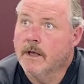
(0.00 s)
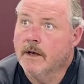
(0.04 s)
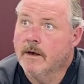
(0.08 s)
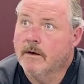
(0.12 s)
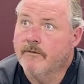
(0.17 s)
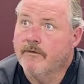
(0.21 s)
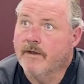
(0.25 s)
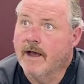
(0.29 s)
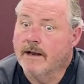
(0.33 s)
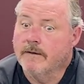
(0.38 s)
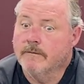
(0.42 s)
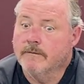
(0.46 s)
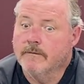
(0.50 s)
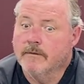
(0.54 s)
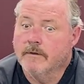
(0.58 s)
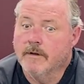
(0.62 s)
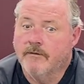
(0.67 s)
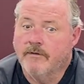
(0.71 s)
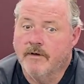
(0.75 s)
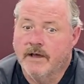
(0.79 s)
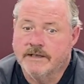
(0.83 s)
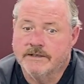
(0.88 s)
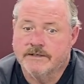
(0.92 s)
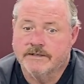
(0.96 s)
And if
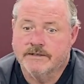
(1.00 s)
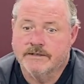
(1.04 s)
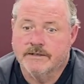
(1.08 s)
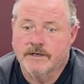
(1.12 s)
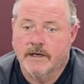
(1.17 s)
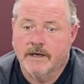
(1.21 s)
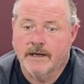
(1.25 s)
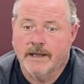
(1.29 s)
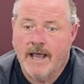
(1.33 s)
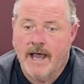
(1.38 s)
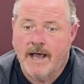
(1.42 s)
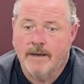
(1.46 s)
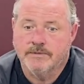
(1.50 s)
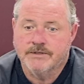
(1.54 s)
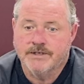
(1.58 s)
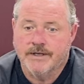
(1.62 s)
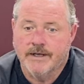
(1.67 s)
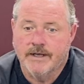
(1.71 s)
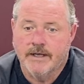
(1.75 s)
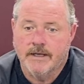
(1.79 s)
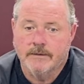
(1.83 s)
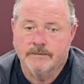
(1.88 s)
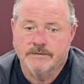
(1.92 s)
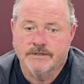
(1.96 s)
that's gap
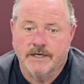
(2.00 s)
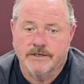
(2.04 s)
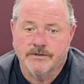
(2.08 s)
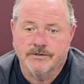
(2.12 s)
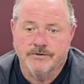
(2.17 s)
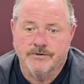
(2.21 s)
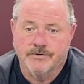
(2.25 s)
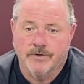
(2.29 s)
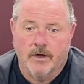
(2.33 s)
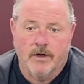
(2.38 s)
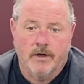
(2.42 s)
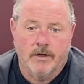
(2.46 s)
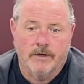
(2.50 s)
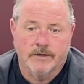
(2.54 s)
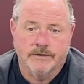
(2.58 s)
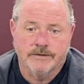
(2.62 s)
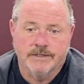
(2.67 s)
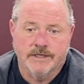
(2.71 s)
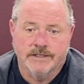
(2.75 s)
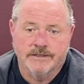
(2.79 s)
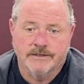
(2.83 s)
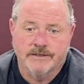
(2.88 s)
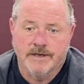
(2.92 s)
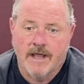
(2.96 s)
schemes, that's
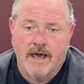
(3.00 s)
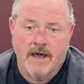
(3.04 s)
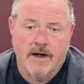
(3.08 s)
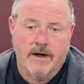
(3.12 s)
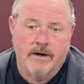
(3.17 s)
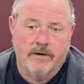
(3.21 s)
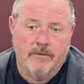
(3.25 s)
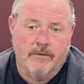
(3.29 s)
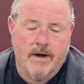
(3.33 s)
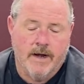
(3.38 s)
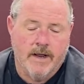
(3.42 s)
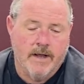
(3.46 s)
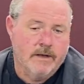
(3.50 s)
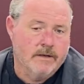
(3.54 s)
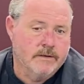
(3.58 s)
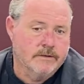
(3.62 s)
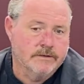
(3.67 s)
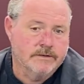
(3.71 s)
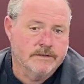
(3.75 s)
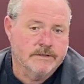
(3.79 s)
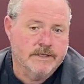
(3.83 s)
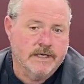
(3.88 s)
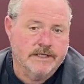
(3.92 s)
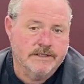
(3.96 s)
draws, that's down and
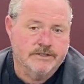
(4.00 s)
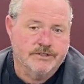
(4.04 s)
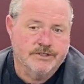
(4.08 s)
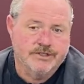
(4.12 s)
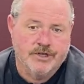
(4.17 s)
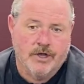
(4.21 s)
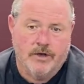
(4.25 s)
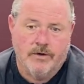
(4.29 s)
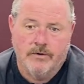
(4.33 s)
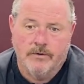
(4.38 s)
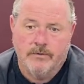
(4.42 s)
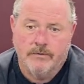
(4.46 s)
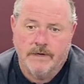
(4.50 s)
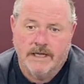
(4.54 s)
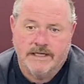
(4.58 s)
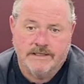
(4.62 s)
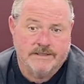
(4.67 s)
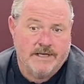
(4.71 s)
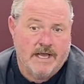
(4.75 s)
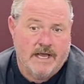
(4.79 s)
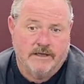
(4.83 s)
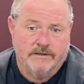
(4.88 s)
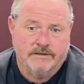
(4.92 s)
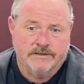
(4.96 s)
arounds, that's zone,
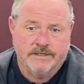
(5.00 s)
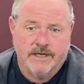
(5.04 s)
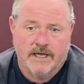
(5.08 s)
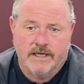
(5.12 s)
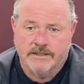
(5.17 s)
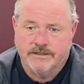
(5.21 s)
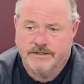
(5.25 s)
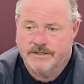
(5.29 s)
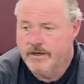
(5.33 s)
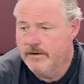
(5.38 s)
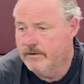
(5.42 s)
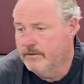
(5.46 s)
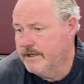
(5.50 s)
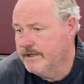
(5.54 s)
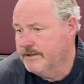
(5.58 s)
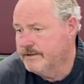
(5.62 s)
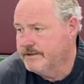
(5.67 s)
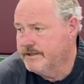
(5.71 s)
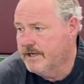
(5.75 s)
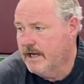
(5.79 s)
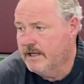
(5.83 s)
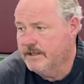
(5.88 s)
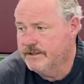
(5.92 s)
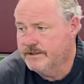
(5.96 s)
that's outside zone,
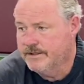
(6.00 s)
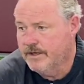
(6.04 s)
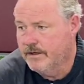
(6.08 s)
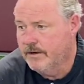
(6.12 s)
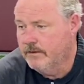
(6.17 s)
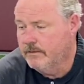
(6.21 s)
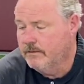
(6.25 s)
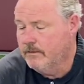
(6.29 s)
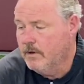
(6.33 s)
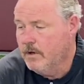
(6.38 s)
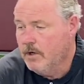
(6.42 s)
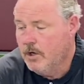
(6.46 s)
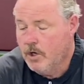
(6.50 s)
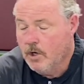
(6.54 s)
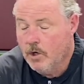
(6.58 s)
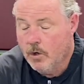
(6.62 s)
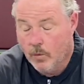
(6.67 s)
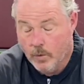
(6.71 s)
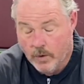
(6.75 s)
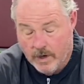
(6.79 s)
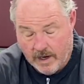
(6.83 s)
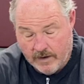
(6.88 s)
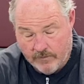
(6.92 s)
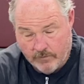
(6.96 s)
inside zone,
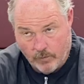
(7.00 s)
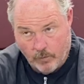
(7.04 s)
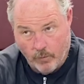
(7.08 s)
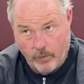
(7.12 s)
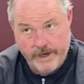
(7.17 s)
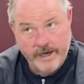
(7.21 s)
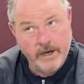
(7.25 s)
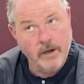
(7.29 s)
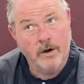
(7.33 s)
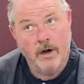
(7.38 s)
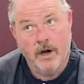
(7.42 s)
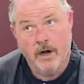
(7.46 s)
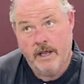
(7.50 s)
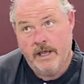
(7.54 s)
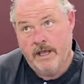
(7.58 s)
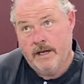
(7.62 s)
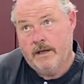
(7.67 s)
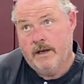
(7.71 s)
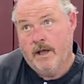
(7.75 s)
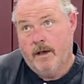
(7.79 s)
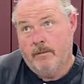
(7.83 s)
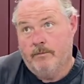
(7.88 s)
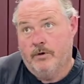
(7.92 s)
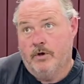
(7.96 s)
whatever we're going to
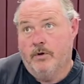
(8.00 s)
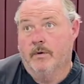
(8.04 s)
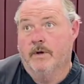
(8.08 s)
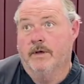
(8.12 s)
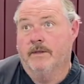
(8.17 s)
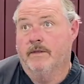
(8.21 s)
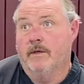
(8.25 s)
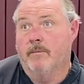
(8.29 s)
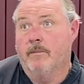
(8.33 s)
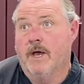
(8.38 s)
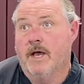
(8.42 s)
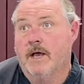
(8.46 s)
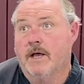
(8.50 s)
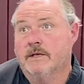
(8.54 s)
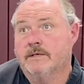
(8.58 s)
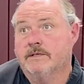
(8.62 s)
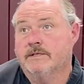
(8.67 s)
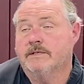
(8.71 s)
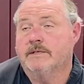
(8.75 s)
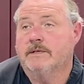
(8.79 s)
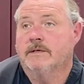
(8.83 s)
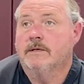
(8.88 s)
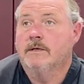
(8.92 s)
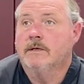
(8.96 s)
end up doing the
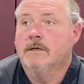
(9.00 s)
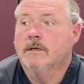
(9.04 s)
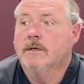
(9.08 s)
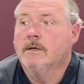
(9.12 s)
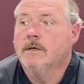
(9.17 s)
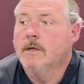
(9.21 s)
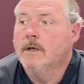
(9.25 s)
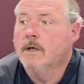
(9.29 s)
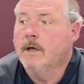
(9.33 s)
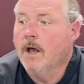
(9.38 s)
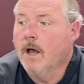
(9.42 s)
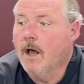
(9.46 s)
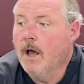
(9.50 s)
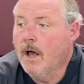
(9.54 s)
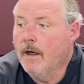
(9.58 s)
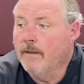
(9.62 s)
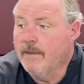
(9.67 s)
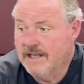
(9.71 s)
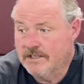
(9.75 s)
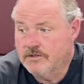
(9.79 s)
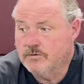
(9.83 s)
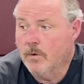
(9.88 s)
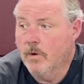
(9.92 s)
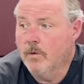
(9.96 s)
best,
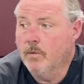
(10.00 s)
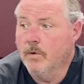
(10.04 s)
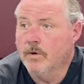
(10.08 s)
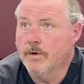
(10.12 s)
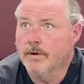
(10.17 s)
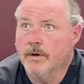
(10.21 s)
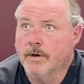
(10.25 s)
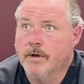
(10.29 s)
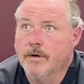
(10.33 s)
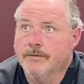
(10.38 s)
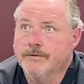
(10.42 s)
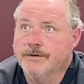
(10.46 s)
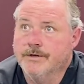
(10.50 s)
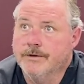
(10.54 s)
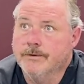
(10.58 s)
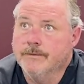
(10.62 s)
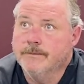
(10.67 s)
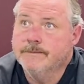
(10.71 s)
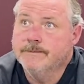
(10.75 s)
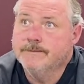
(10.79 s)
that's what we'll go to.